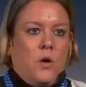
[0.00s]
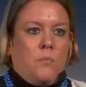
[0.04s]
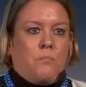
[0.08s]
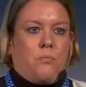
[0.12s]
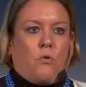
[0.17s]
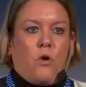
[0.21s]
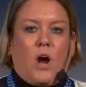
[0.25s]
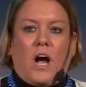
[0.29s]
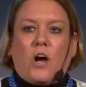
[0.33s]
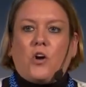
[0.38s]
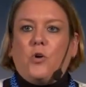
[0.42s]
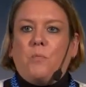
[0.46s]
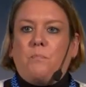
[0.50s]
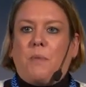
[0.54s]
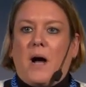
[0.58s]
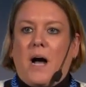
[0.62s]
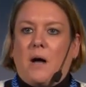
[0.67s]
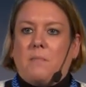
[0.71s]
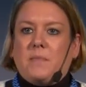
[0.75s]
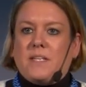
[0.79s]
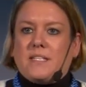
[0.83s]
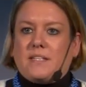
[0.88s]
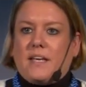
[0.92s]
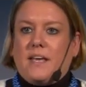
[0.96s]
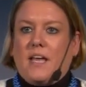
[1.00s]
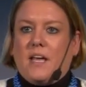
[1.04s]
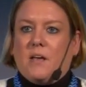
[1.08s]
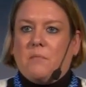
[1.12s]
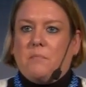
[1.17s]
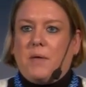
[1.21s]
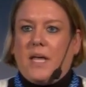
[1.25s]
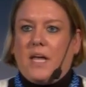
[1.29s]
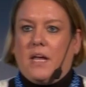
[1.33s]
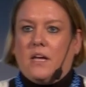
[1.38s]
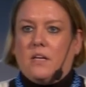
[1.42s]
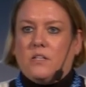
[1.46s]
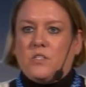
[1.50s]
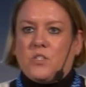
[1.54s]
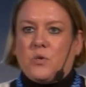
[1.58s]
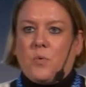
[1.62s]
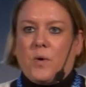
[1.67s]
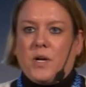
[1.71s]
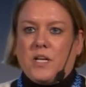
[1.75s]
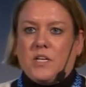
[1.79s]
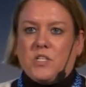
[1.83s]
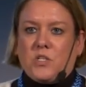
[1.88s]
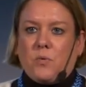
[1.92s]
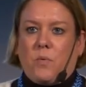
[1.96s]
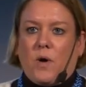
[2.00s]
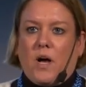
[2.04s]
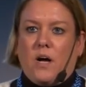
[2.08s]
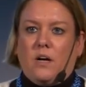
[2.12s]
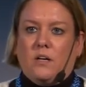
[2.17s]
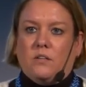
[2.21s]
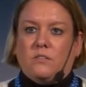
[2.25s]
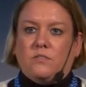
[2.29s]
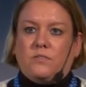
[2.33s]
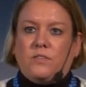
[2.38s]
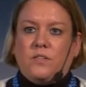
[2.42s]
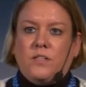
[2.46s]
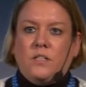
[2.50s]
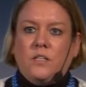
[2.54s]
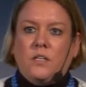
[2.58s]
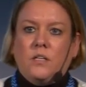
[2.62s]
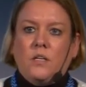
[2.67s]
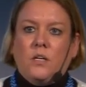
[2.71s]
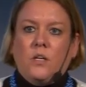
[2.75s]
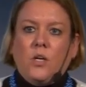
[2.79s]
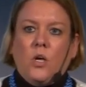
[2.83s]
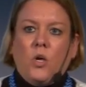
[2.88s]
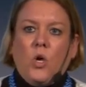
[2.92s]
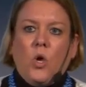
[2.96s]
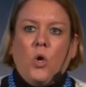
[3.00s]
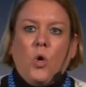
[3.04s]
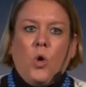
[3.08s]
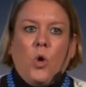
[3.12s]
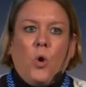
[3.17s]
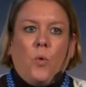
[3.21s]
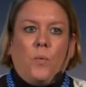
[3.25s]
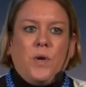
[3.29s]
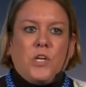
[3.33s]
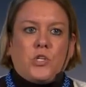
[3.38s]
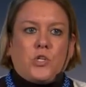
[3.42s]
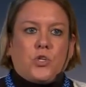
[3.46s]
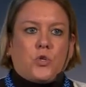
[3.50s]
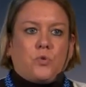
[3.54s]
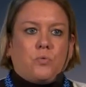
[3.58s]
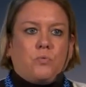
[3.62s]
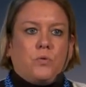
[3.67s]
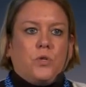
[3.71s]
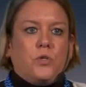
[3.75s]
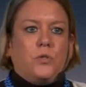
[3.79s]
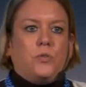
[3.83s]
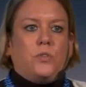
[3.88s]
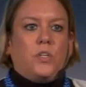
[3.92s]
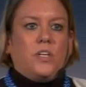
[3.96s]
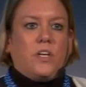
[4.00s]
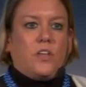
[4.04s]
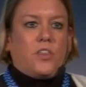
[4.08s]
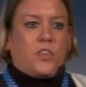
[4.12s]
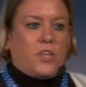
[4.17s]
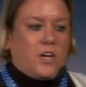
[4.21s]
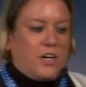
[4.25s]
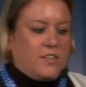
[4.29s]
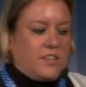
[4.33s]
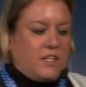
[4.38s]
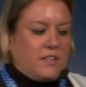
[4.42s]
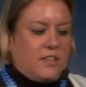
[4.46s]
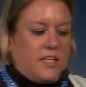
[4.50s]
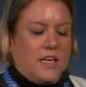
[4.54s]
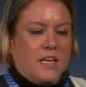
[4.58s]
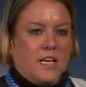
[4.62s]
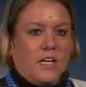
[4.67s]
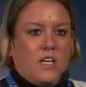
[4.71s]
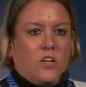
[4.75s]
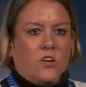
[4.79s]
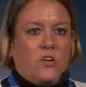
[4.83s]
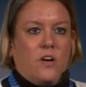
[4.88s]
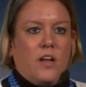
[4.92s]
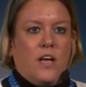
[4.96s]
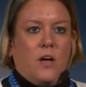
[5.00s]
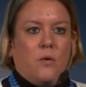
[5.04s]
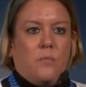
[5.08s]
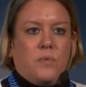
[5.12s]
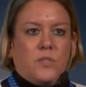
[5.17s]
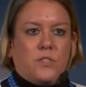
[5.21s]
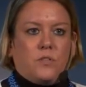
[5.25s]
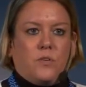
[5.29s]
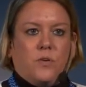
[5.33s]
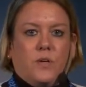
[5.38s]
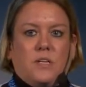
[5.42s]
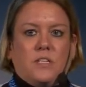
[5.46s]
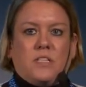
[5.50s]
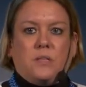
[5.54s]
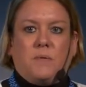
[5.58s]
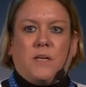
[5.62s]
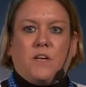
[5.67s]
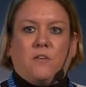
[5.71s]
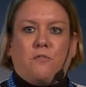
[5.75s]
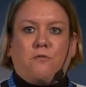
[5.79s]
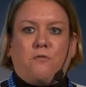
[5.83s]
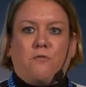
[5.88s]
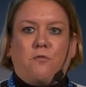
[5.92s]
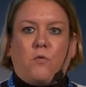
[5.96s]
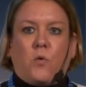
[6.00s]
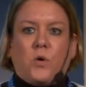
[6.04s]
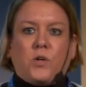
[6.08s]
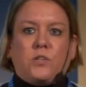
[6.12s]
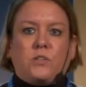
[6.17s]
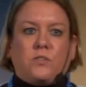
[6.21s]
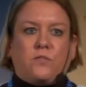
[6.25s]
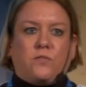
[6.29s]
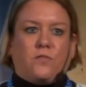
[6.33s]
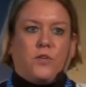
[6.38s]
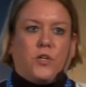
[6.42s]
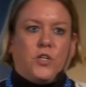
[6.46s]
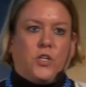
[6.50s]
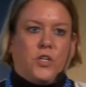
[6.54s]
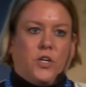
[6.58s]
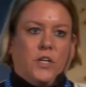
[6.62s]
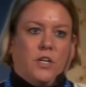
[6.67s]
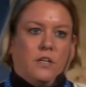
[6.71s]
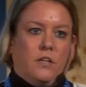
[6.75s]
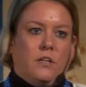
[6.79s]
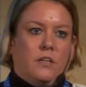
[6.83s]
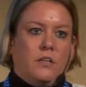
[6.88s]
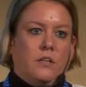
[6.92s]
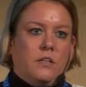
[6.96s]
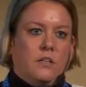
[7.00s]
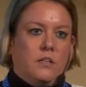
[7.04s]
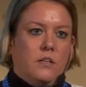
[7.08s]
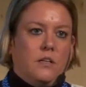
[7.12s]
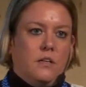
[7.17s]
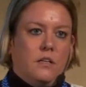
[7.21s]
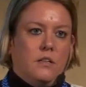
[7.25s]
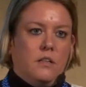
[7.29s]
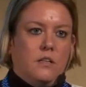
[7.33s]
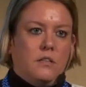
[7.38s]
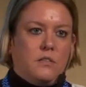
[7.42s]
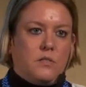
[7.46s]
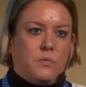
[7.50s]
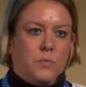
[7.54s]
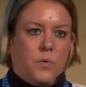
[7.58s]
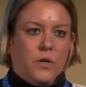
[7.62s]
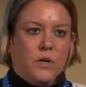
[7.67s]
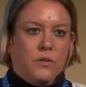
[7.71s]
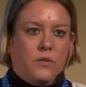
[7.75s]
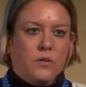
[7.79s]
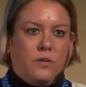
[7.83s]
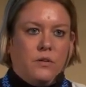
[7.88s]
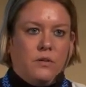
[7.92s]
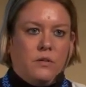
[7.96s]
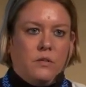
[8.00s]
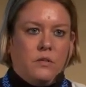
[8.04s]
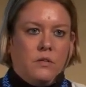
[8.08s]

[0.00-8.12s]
Barack Obama's campaign in 2012. We truly thought that the internet was going to be a force for good in this world.